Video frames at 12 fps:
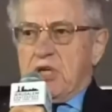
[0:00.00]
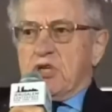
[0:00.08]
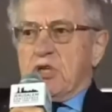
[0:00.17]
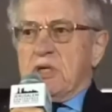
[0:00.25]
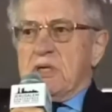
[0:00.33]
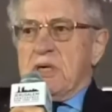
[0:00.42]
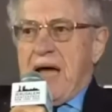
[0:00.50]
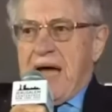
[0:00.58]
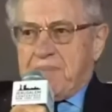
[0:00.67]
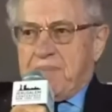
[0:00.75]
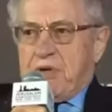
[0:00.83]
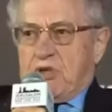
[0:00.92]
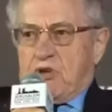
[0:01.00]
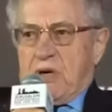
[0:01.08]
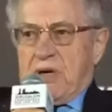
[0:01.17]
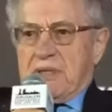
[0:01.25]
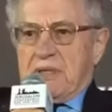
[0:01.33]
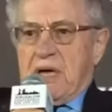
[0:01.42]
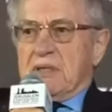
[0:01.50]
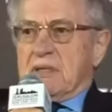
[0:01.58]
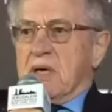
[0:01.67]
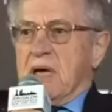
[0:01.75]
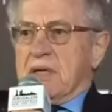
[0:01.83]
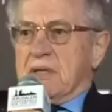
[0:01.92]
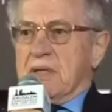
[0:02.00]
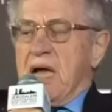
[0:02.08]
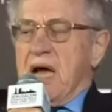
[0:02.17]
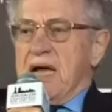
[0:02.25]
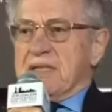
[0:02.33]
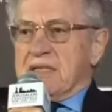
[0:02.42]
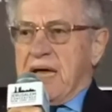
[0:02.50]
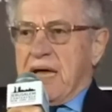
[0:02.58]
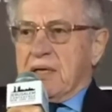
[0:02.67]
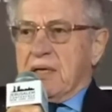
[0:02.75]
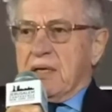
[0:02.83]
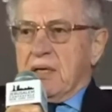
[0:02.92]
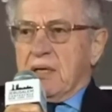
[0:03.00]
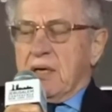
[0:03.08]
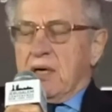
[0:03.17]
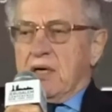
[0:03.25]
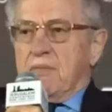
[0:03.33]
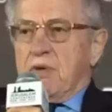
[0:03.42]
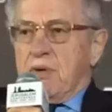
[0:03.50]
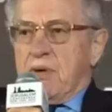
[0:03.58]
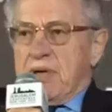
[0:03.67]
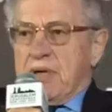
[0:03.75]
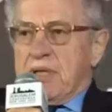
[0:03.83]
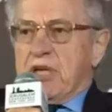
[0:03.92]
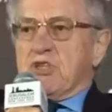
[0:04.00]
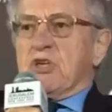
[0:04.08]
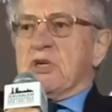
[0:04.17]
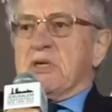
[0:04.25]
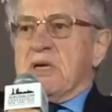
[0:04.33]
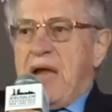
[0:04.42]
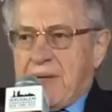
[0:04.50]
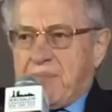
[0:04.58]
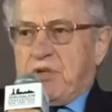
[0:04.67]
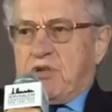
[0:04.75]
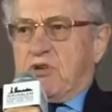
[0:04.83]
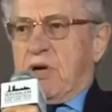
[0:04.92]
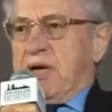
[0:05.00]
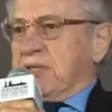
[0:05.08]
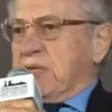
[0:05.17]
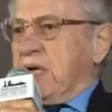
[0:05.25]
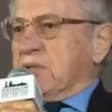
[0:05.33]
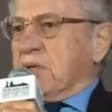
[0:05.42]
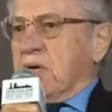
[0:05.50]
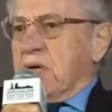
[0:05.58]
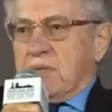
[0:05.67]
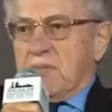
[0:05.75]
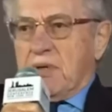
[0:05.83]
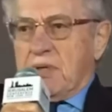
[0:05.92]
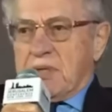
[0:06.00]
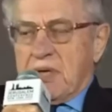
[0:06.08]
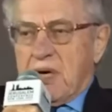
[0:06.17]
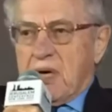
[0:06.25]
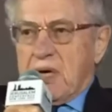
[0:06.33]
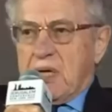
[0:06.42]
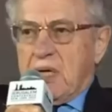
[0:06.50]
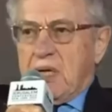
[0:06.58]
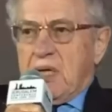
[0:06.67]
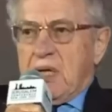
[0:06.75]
They should not be trying to undercut the high-tech community. They should not be trying to undercut the military.